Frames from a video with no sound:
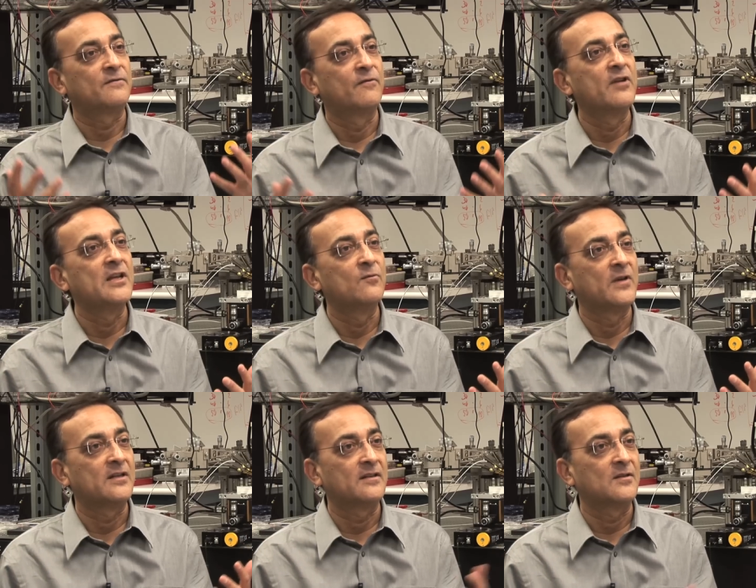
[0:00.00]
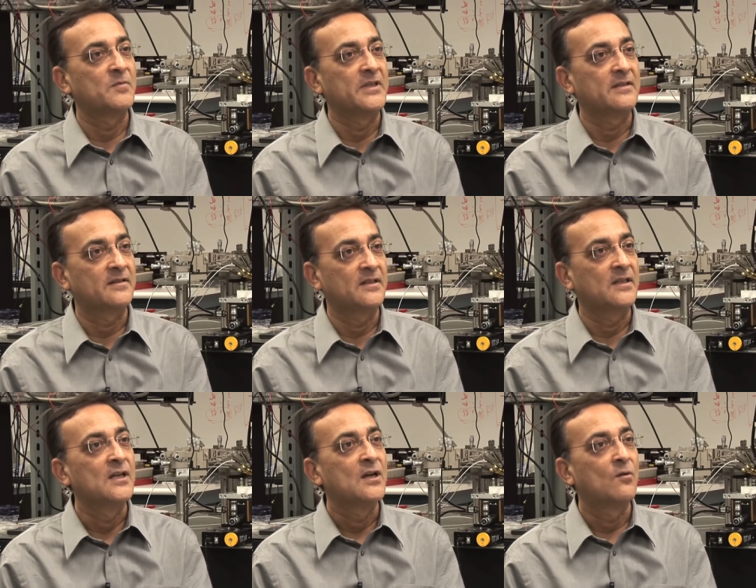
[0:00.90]
of reinventing the
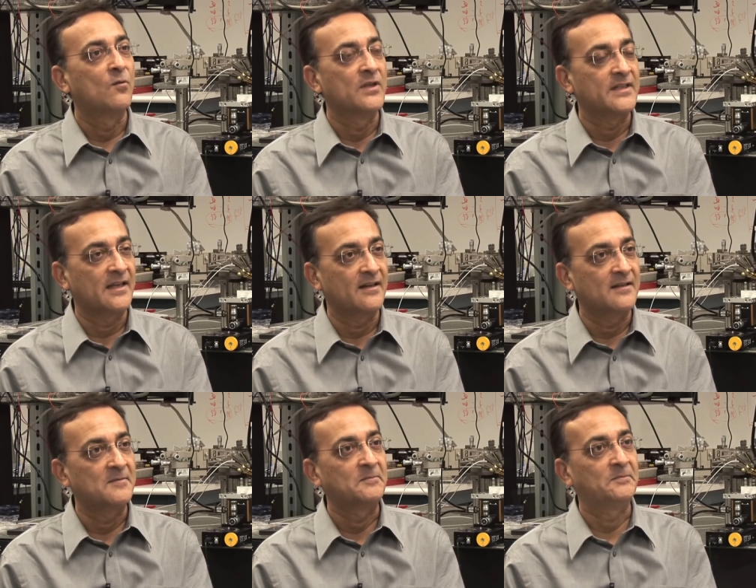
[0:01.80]
PC once again.